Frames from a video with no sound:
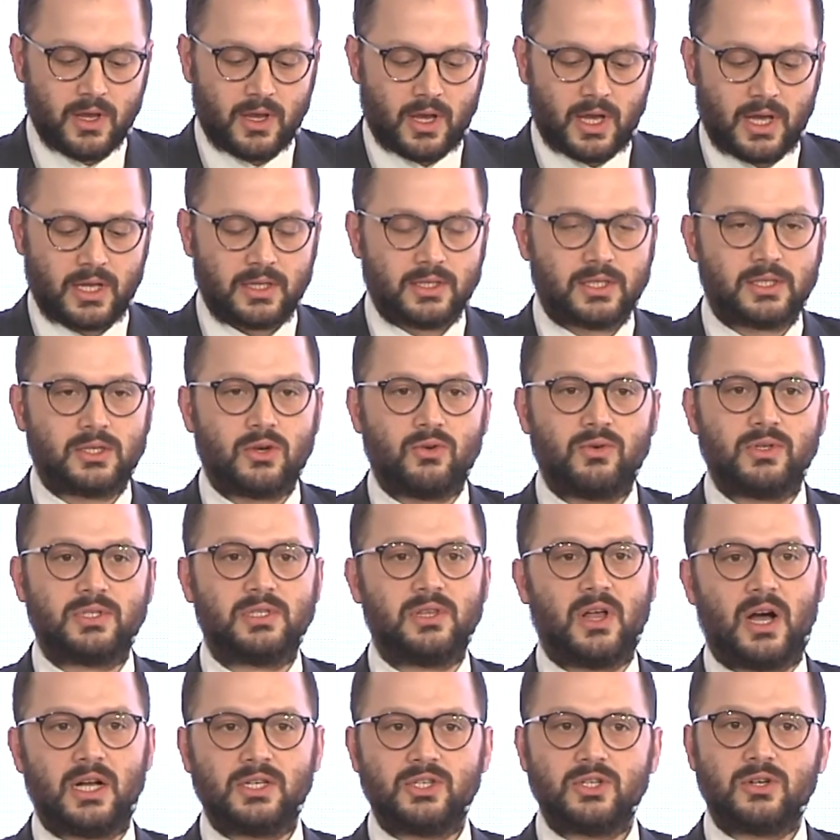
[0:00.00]
And so it's
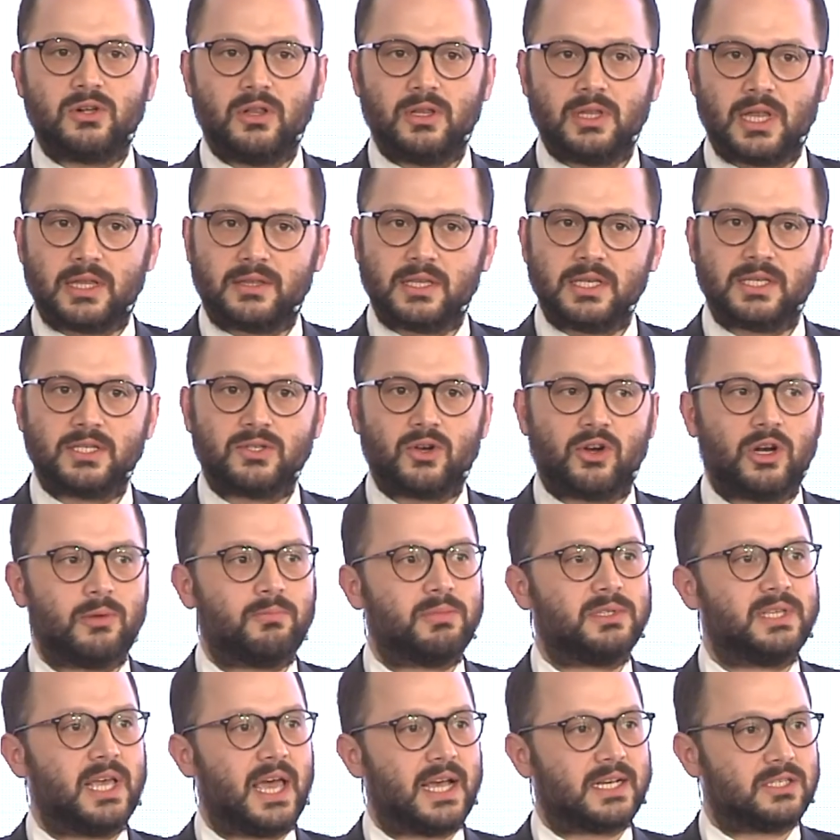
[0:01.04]
logical that these startup
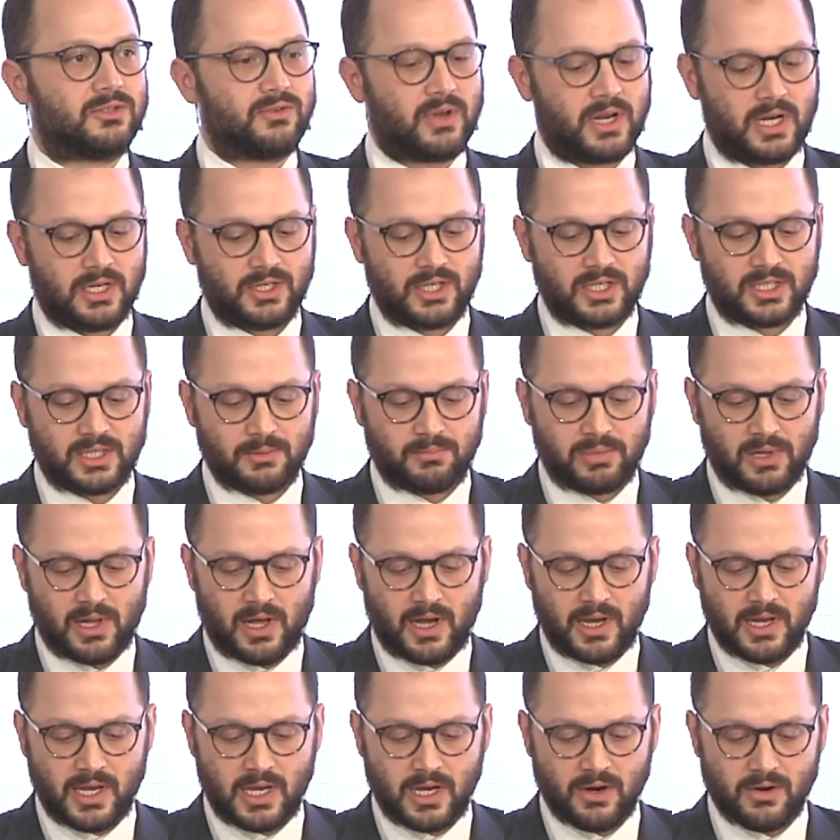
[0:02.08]
attack strategies
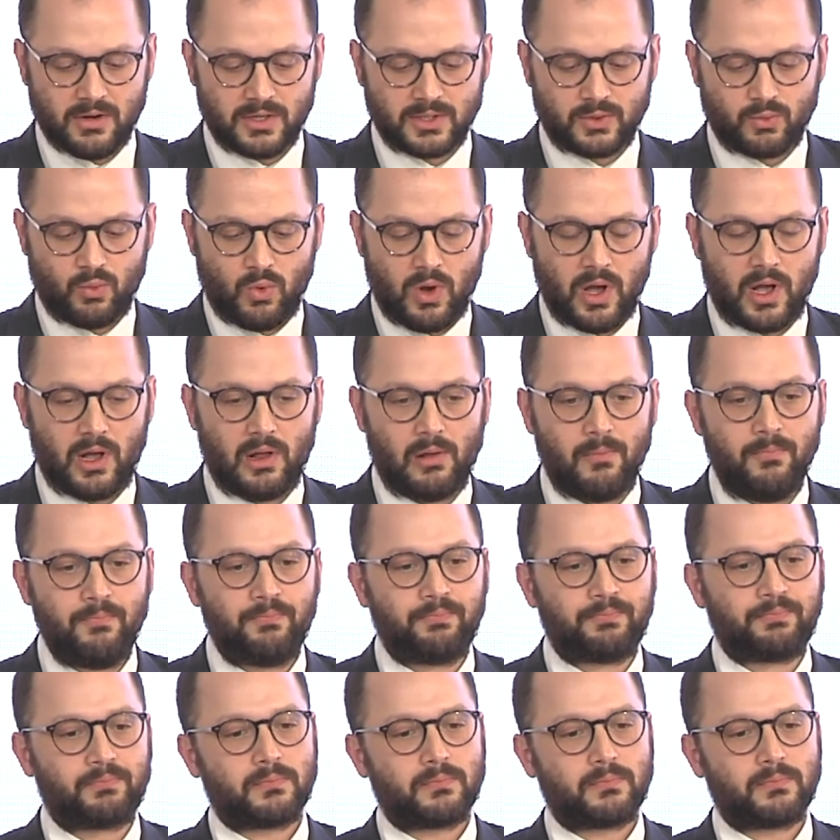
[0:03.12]
apply here as well.